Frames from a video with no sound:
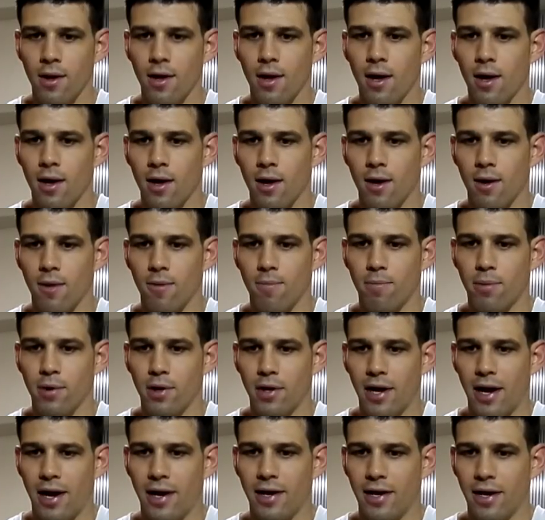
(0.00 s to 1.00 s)

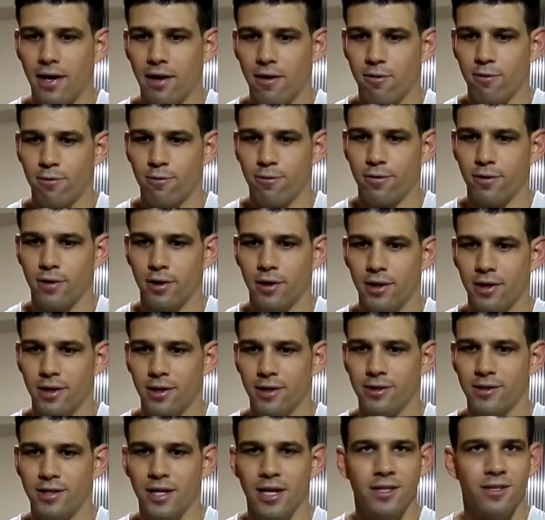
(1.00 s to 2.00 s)
But I have
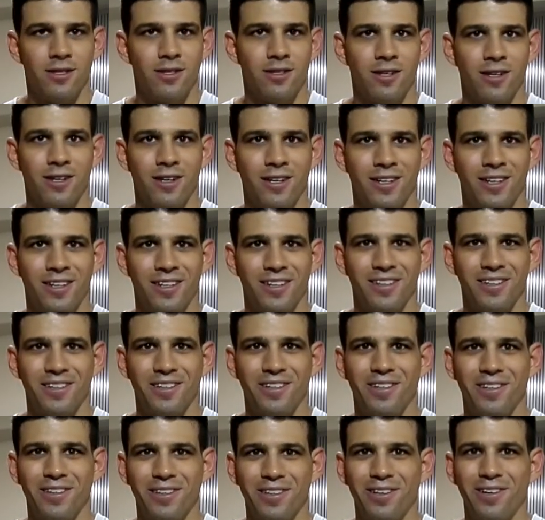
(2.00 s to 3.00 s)
since
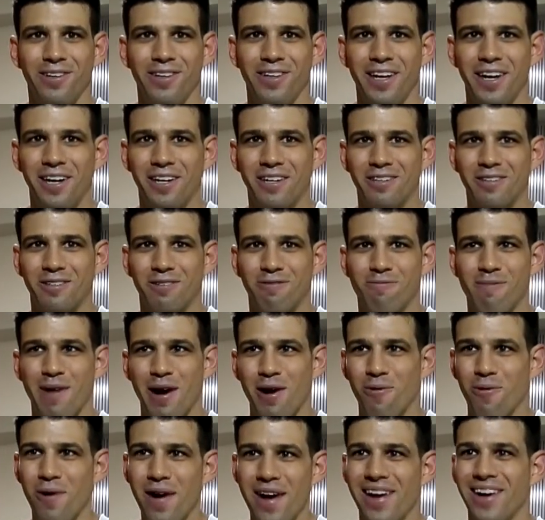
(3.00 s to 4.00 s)
learned the error of my
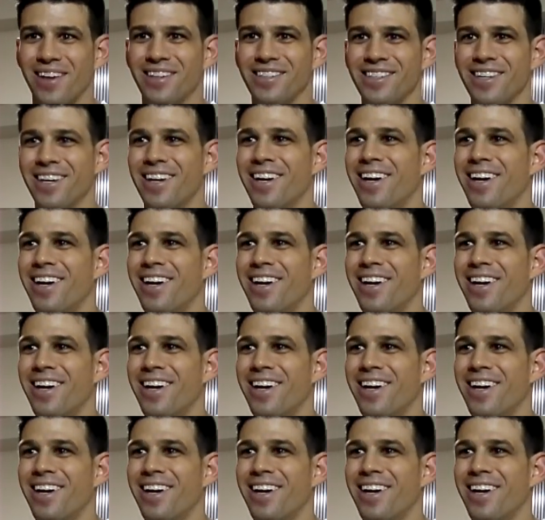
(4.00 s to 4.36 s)
ways.